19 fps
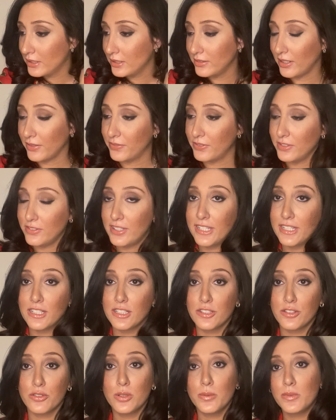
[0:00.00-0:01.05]
definitely take it
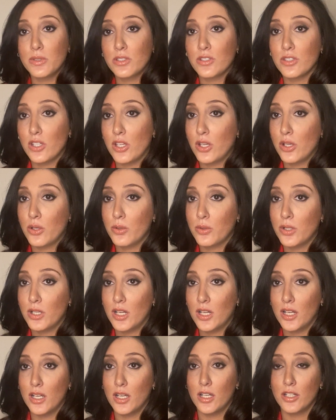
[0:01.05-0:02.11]
extremely slow.
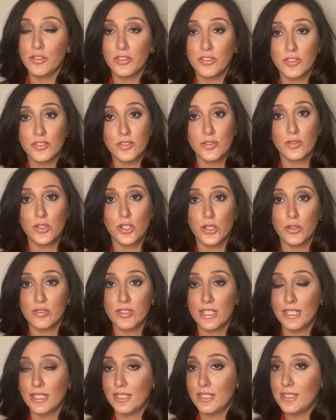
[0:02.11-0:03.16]
Just,
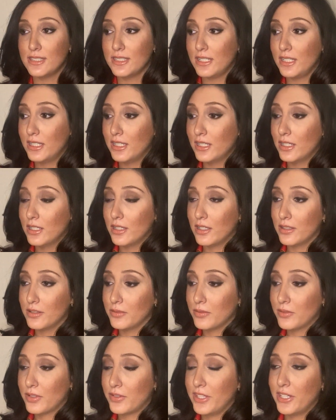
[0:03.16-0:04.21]
take it easy.
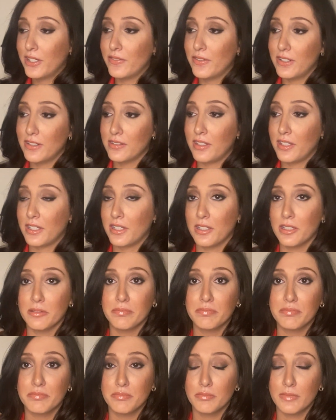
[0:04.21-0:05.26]
Think of it as like a
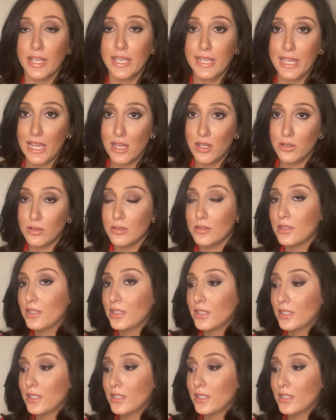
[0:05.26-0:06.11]
hangout,